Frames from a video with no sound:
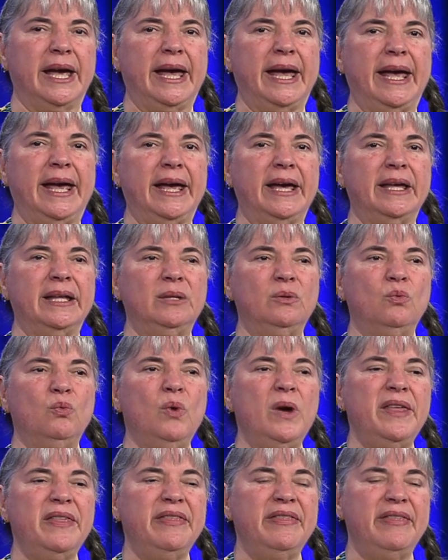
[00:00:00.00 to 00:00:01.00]
and
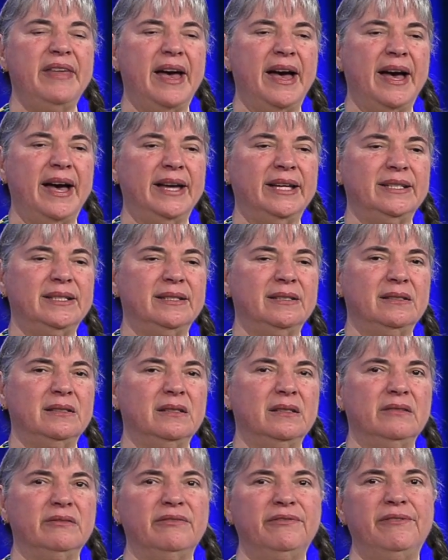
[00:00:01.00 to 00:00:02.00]
with that,
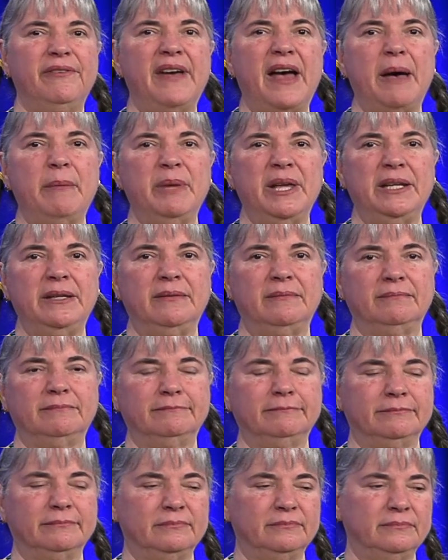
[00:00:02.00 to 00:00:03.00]
famine.
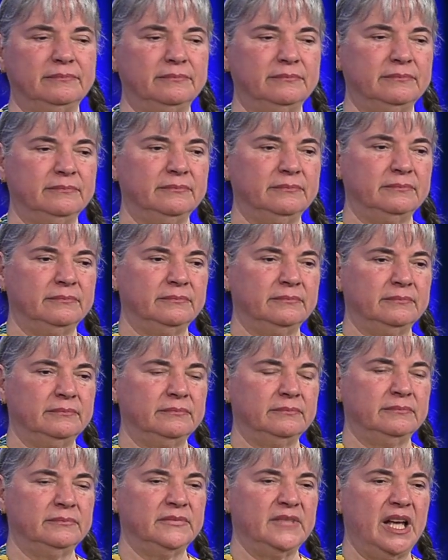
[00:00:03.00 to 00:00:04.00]

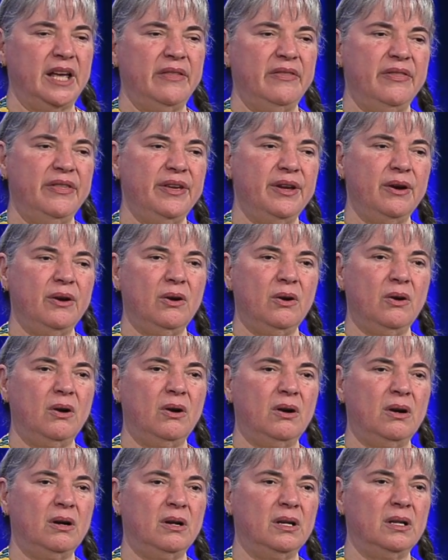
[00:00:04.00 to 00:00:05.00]
And there
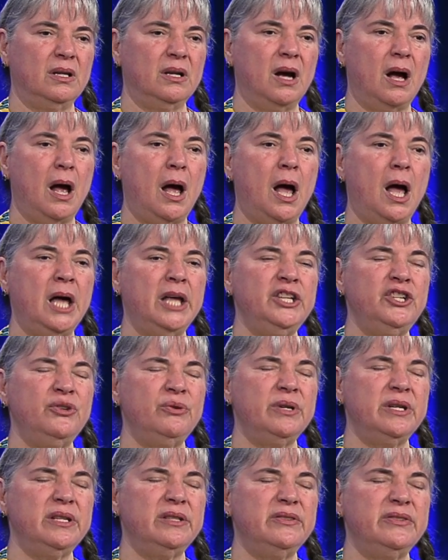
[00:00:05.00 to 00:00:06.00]
are
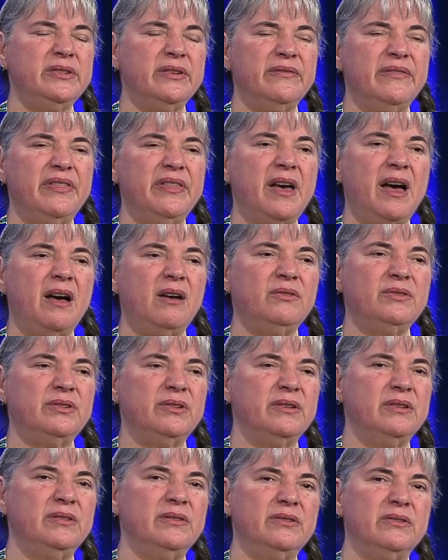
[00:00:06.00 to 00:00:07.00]
hundreds of
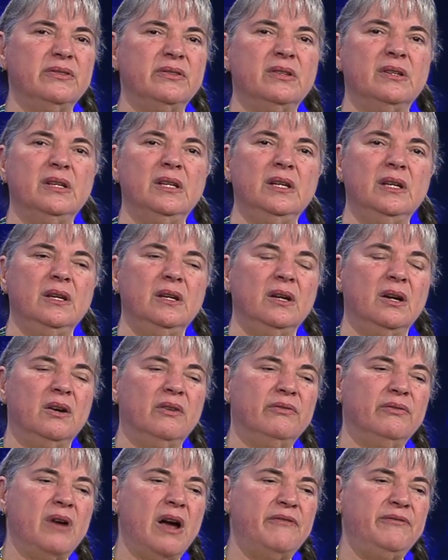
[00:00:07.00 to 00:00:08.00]
thousands
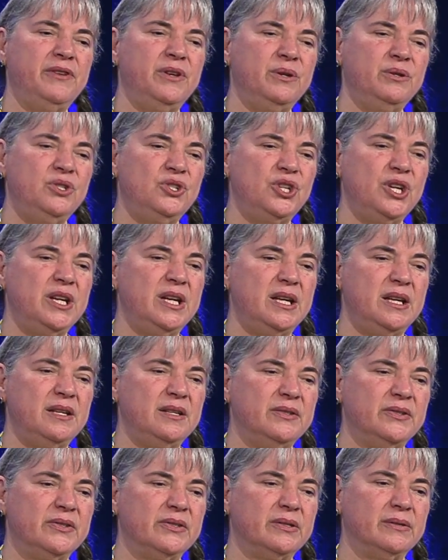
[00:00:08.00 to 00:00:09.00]
of
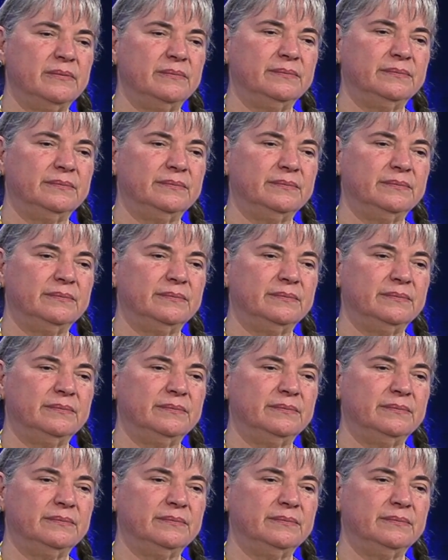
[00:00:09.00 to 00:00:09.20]
refugees,